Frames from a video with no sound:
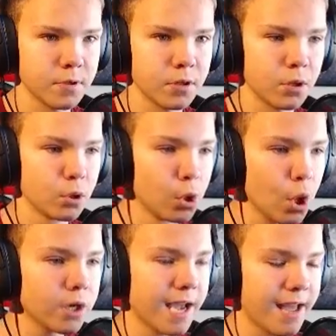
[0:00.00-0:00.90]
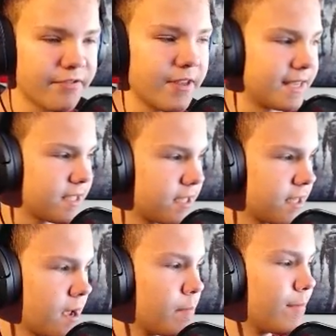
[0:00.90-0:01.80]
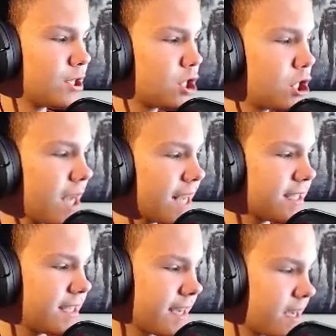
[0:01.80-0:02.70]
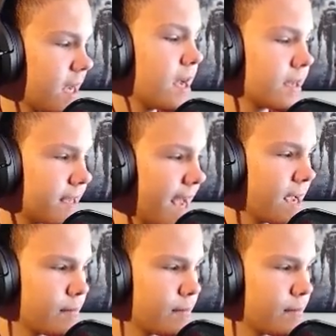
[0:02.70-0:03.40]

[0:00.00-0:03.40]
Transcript: Look at this majestic game.